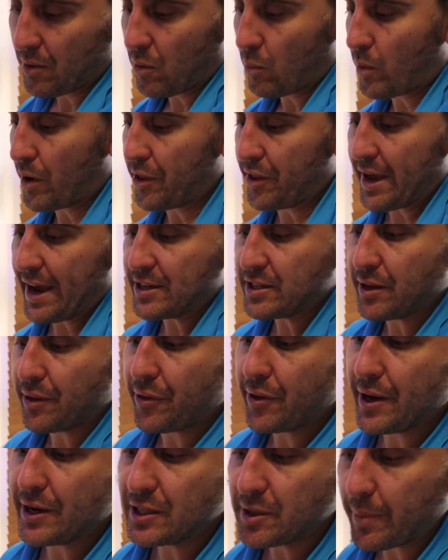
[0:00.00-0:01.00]
One of the excellent
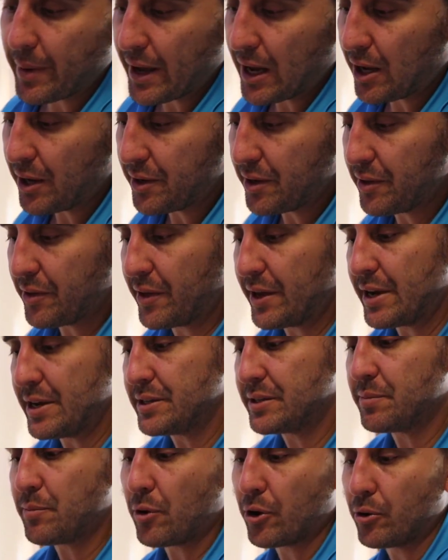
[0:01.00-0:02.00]
things about
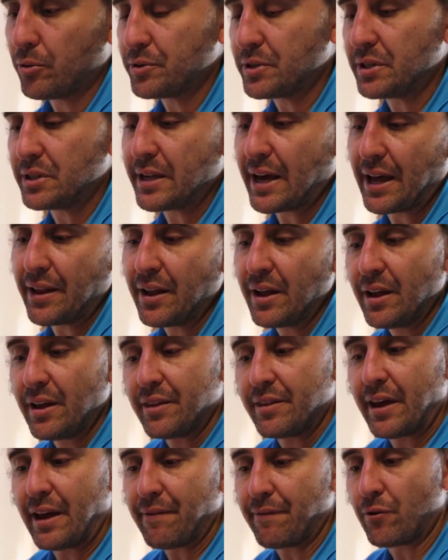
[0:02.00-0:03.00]
these bottles is that
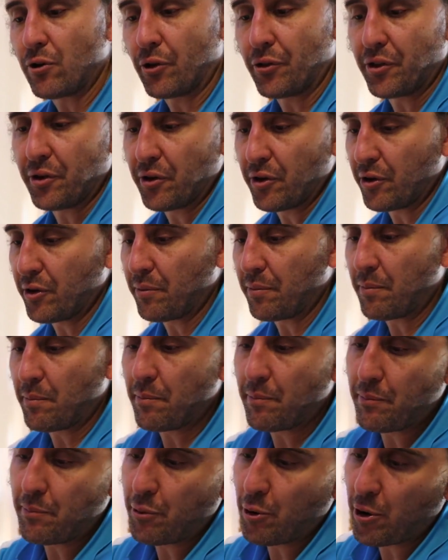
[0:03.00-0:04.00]
they've got the
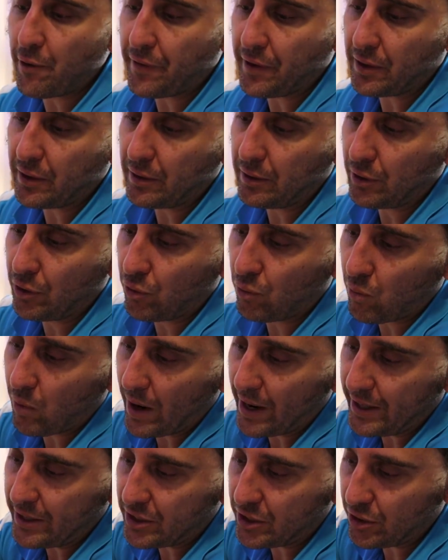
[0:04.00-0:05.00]
perfect little
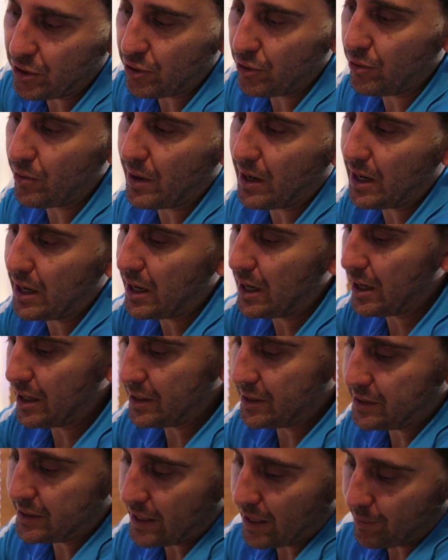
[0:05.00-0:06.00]
way to
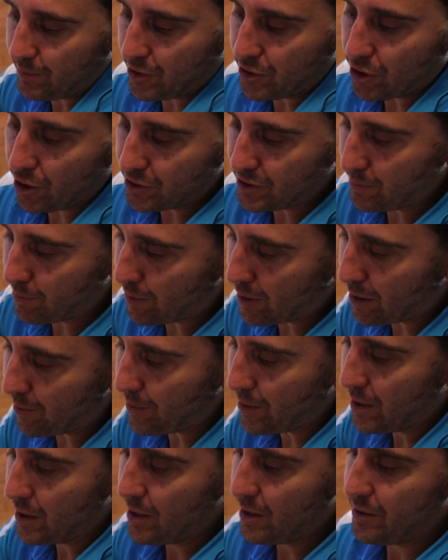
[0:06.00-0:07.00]
set up your dosing
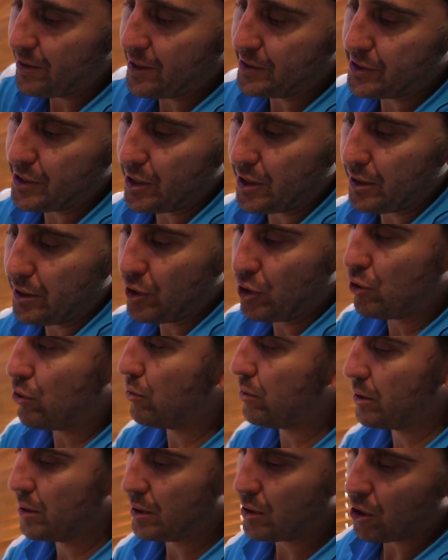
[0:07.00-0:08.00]
pump. There's a
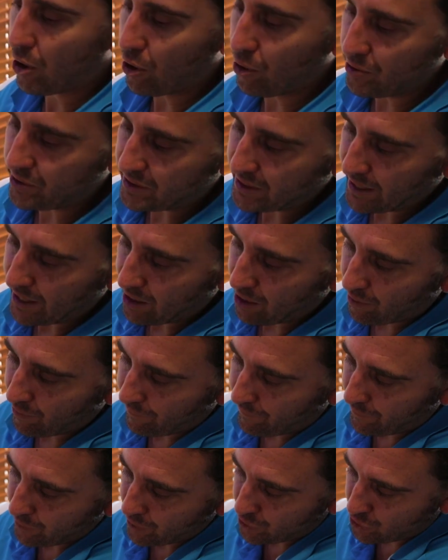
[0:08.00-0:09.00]
little hose tail
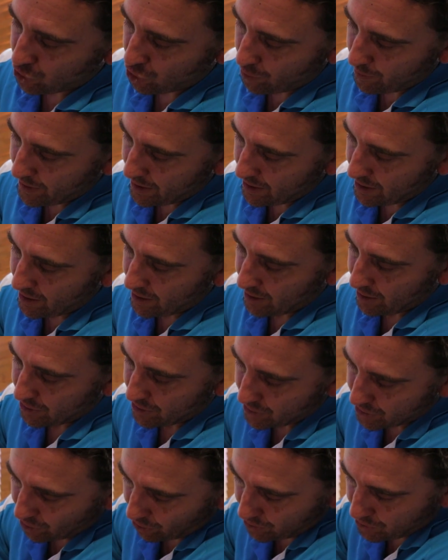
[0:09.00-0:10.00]
for your tubing,
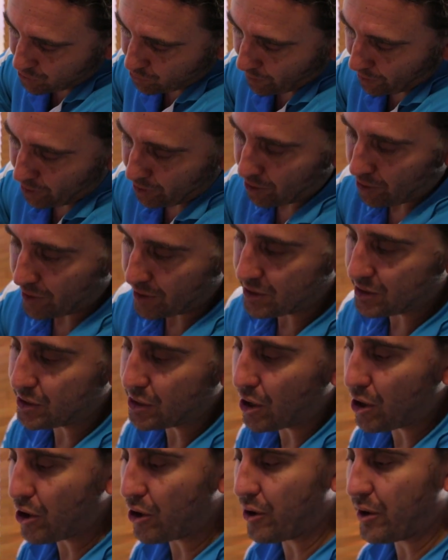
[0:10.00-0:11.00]
just go straight on like
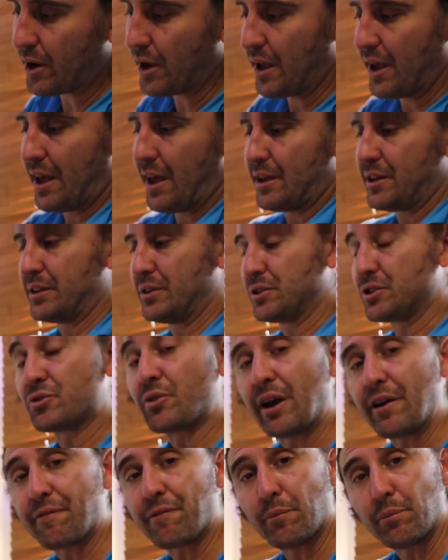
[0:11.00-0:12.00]
so, and
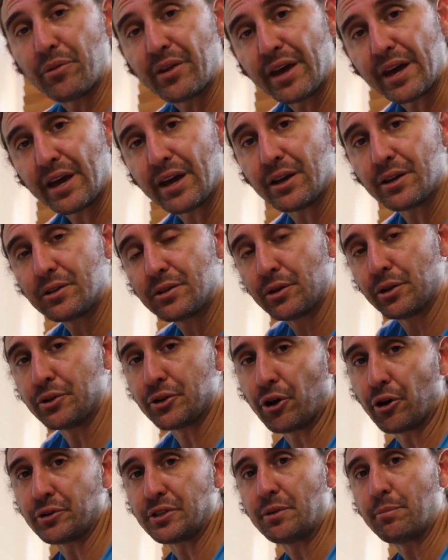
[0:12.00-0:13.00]
straight from there to the
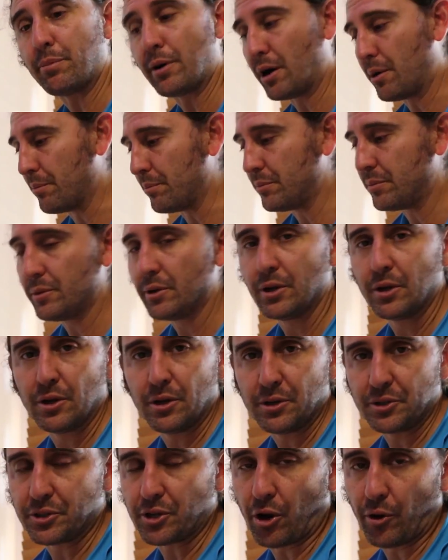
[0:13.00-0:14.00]
dosing pump.
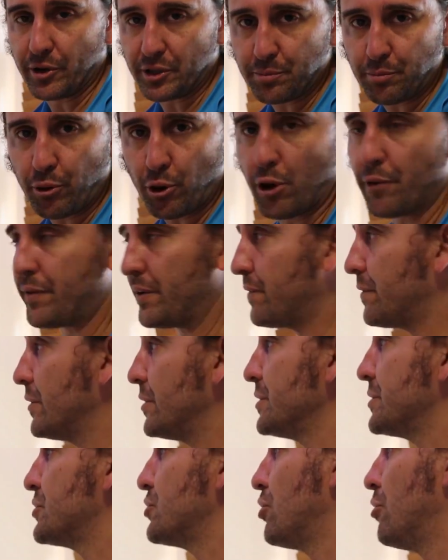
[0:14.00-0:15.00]
So it's perfect for
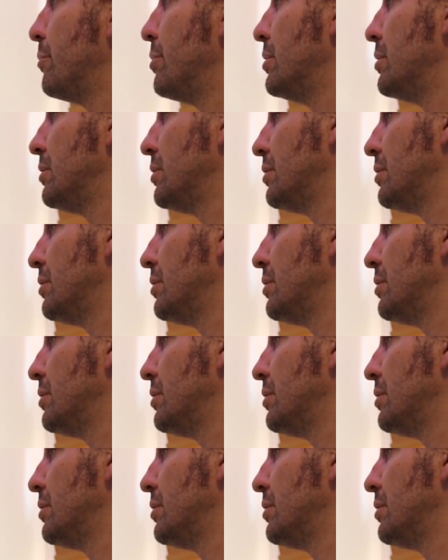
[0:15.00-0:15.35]
this job.